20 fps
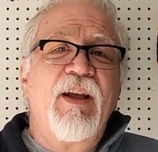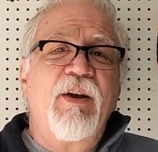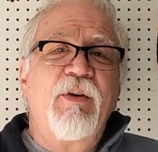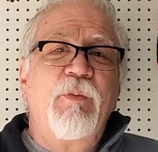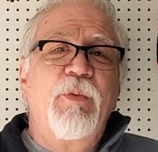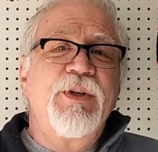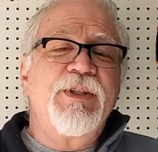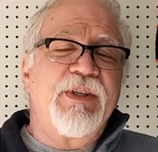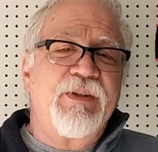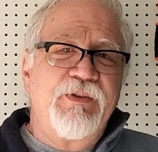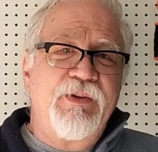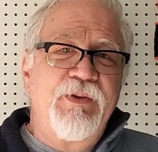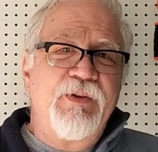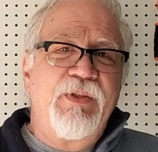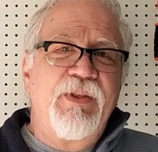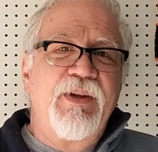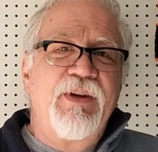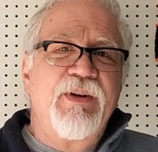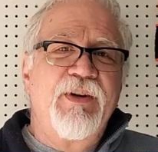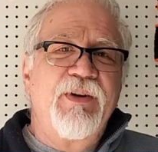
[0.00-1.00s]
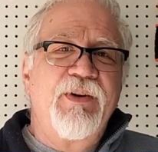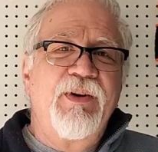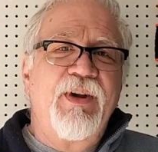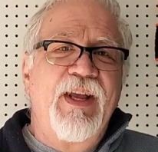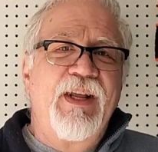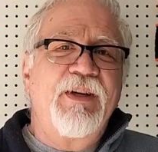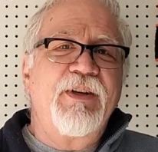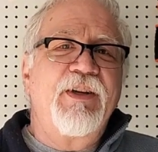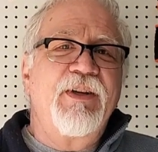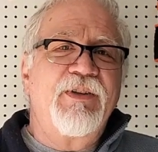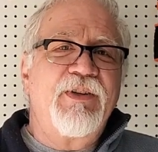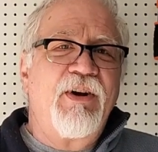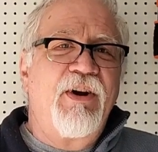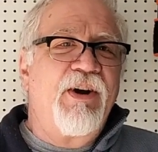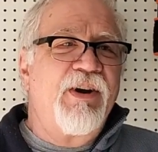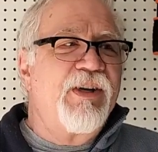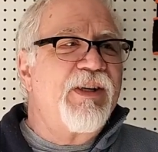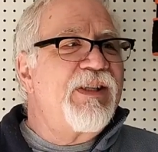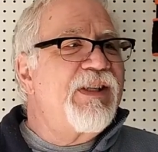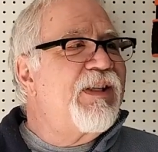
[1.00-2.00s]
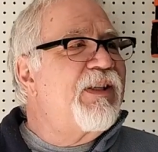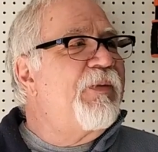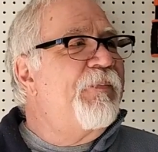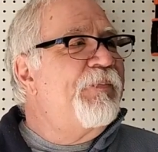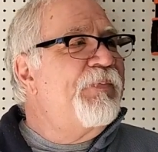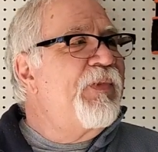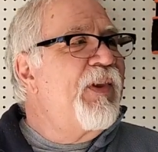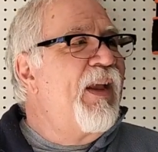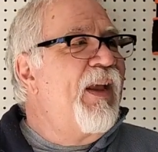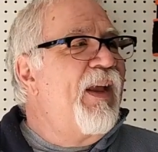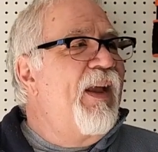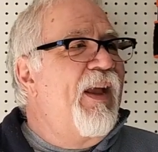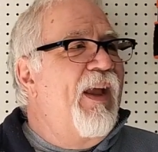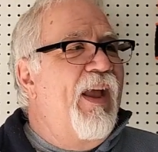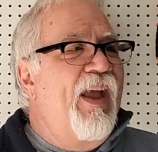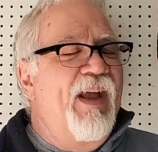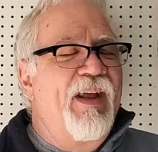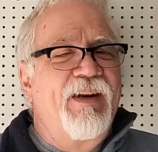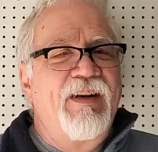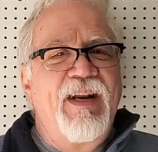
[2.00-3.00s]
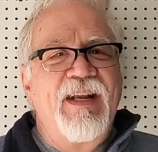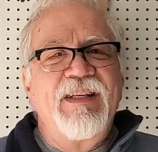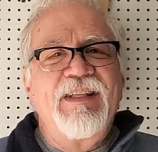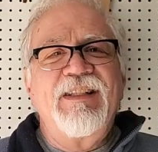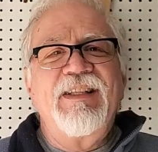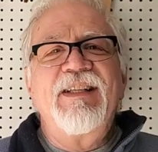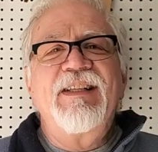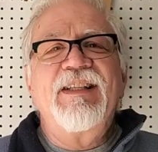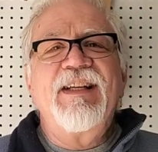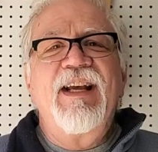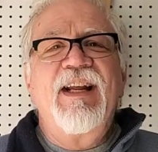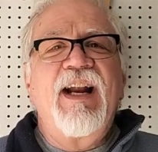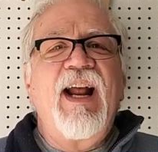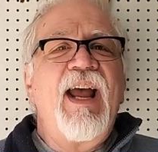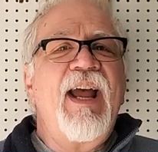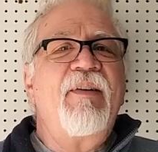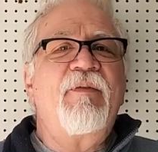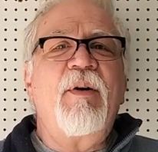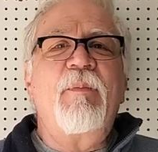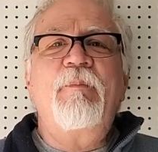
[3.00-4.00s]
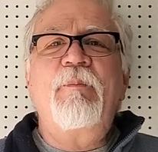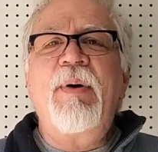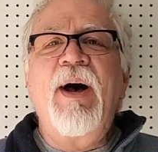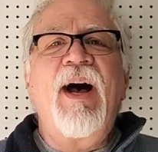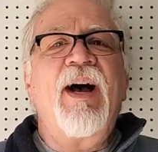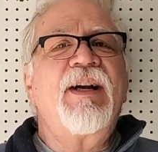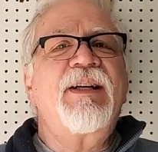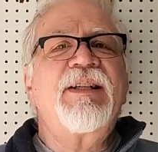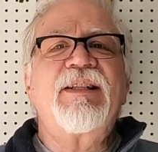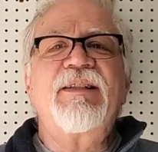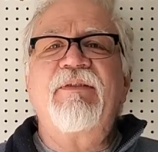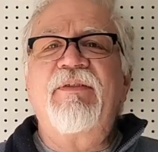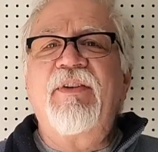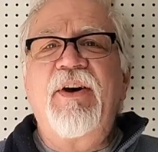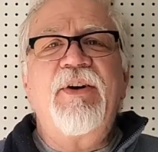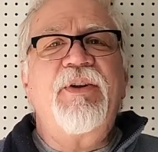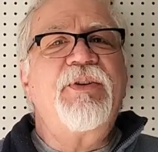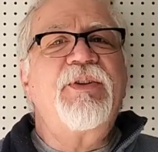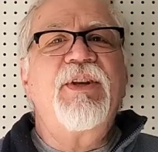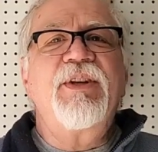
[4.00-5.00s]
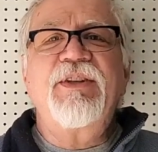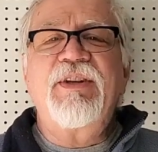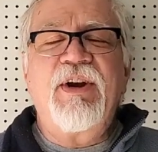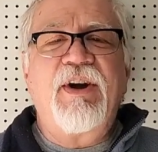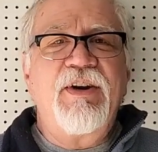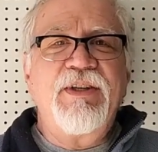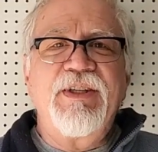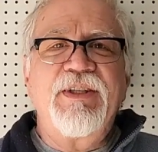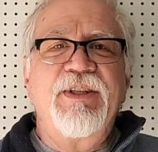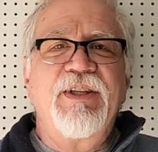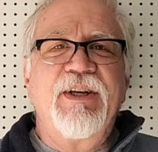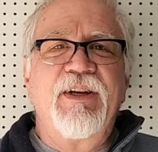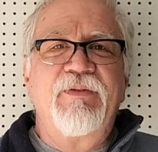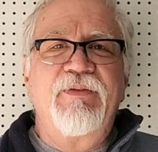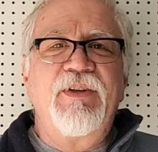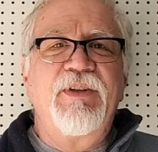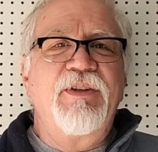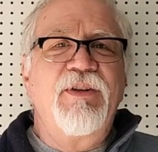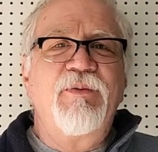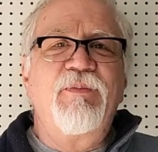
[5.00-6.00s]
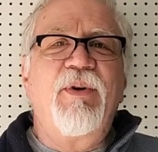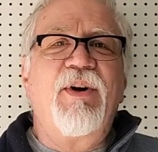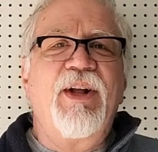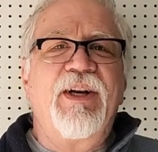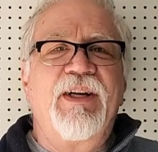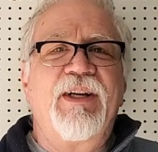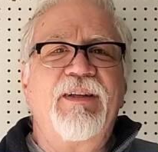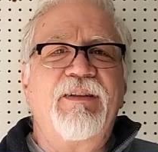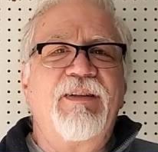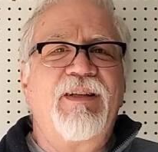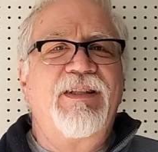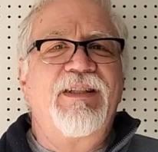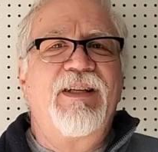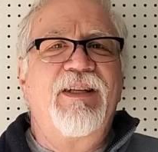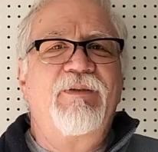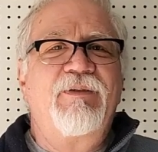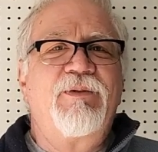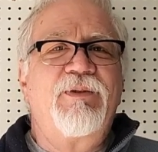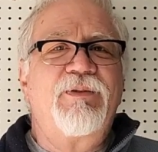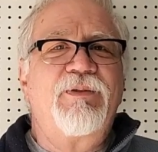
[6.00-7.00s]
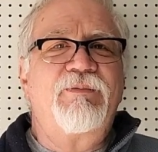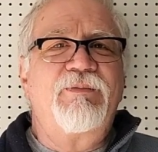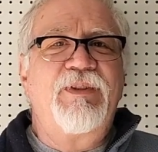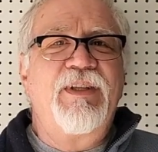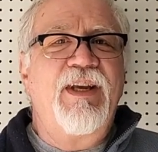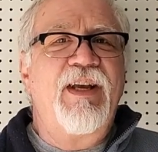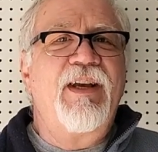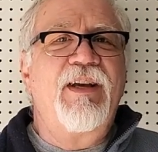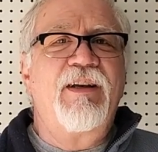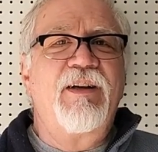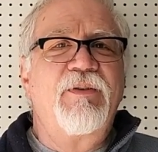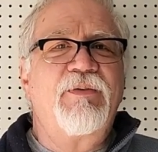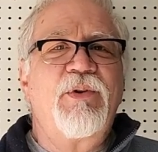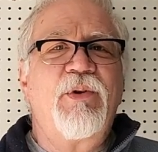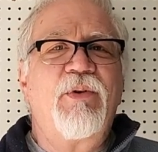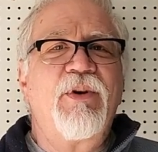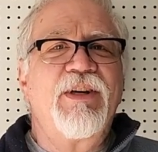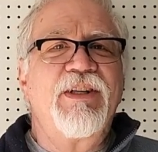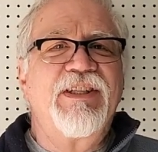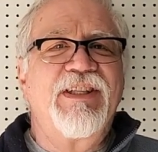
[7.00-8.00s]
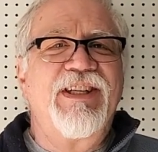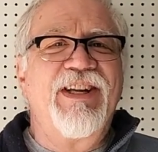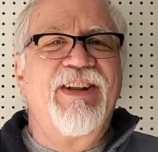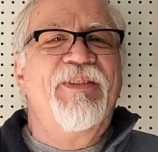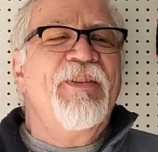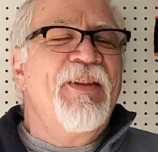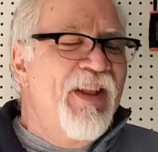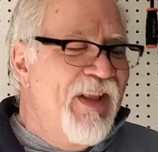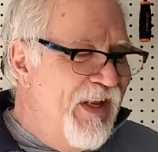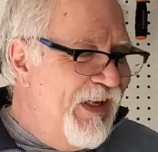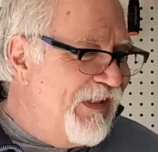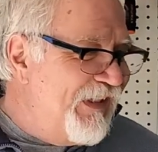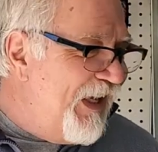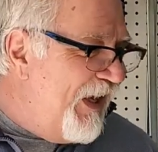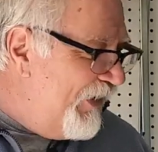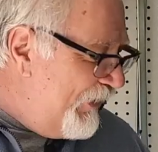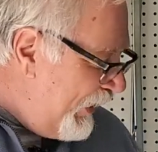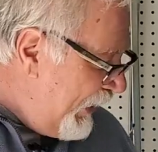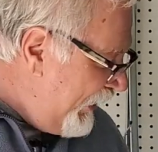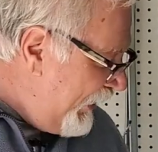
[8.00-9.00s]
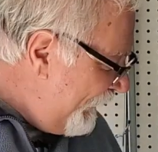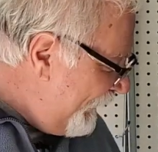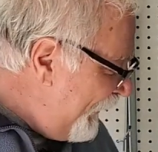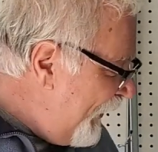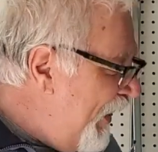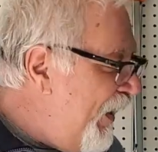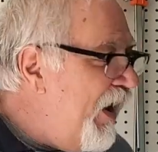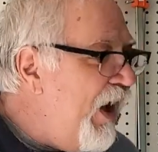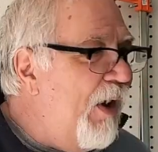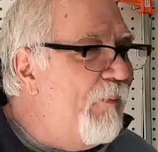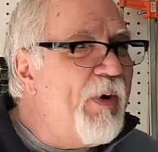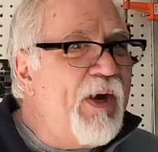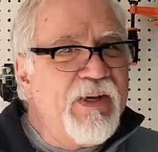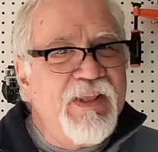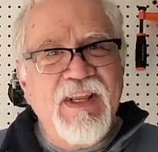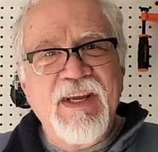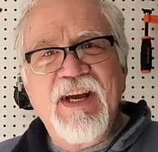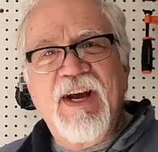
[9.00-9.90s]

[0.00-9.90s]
was a luthier and a guitarist. And Nancy said, I have a box of old guitar stuff. Do you want it? I said, well, yeah, of course. So among the